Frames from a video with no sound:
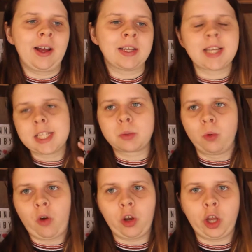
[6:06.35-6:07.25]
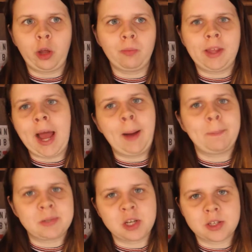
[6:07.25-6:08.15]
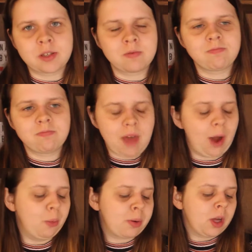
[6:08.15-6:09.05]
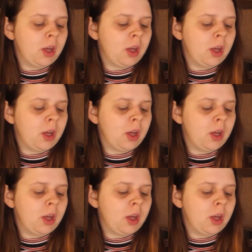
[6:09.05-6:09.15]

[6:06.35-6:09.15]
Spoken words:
a sensible volume, the amp does help.